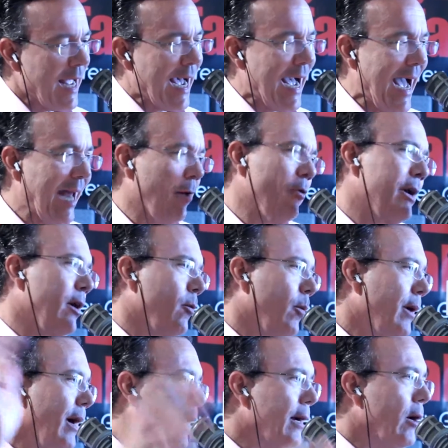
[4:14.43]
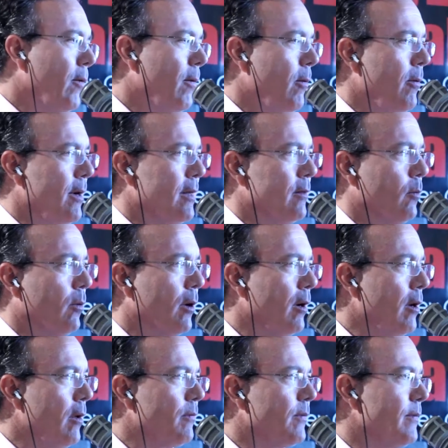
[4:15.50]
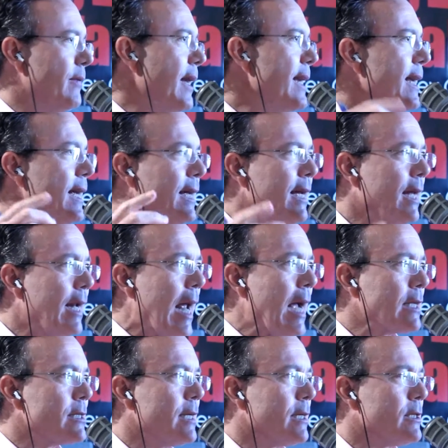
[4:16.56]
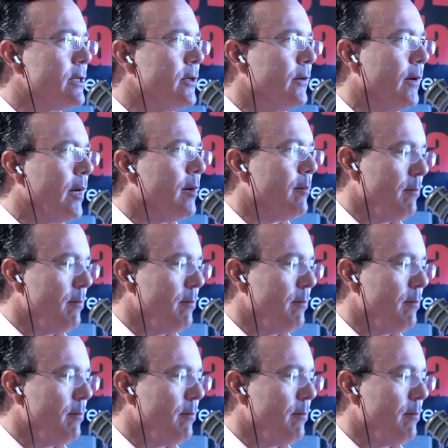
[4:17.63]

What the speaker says: I don't care where I go in the world, they can get access to it.